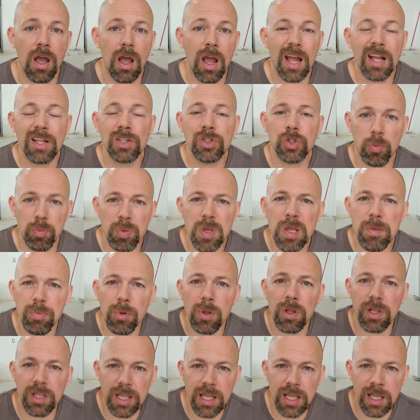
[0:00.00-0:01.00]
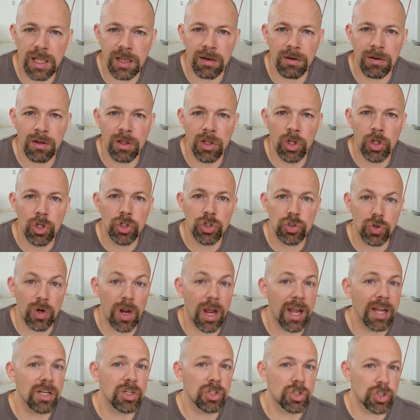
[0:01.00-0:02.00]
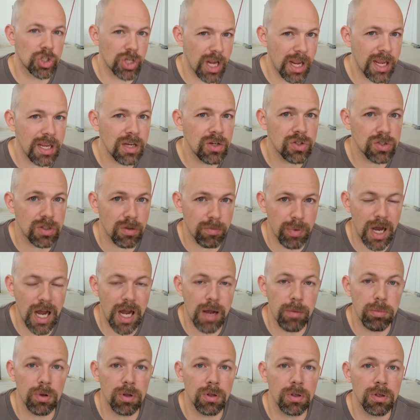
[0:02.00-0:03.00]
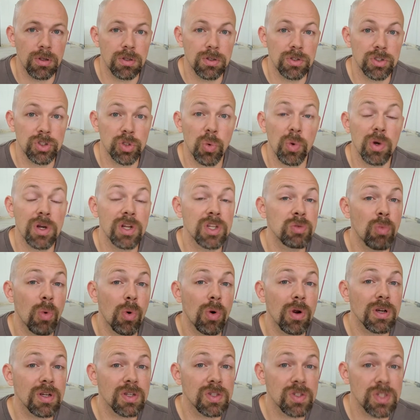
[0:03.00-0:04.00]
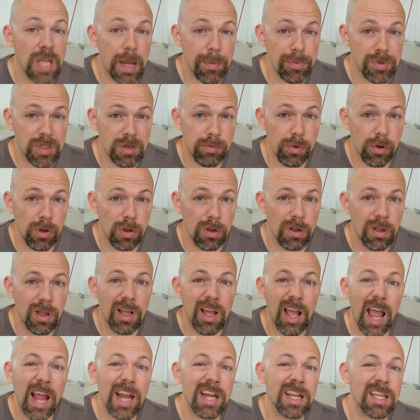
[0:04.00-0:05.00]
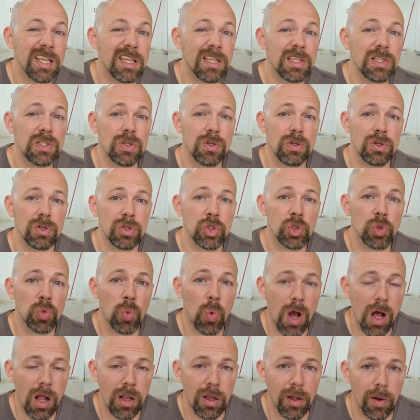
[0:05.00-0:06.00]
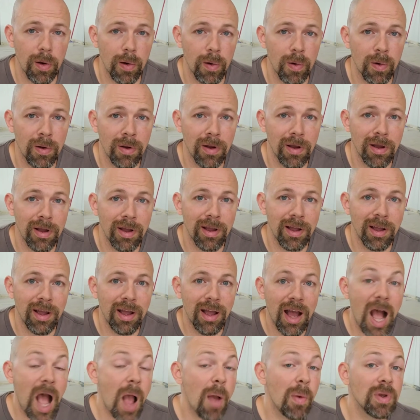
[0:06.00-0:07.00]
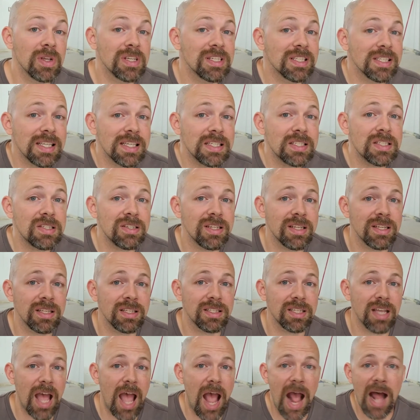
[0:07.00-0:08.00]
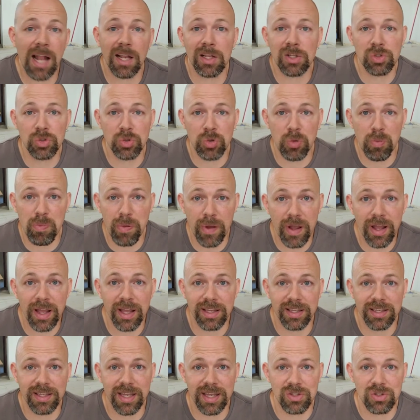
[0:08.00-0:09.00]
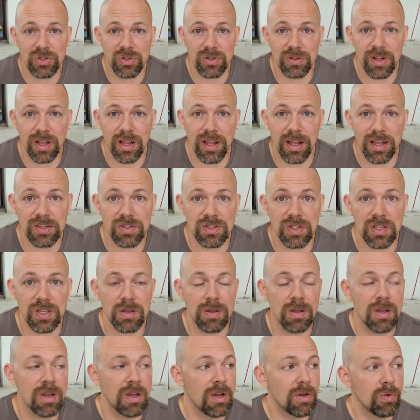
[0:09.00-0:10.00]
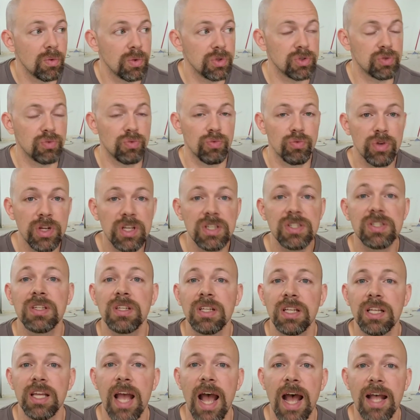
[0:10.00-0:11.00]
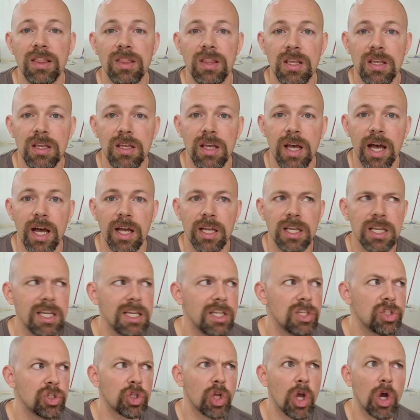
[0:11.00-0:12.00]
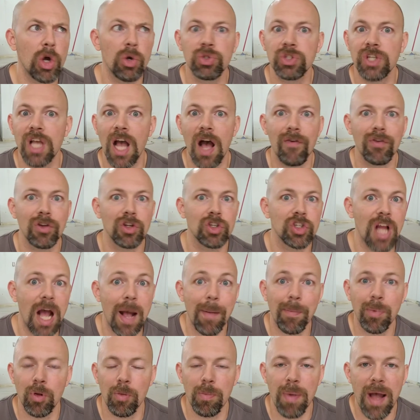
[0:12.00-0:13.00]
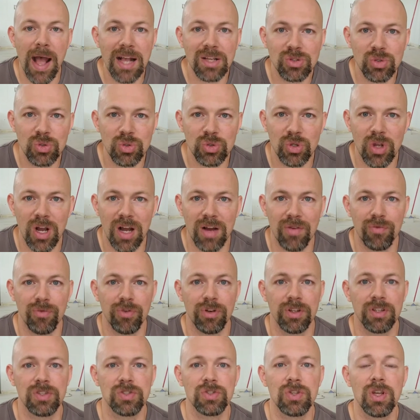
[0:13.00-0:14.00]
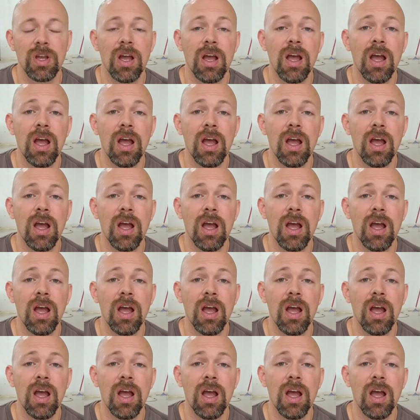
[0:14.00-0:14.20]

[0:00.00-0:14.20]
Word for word: And so people again try and change the Bible to what is more acceptable and easier to swallow. I was listening to Alistair Begg yesterday as he was recently at the uh, East Coast Calvary Chapel Pastors Conference.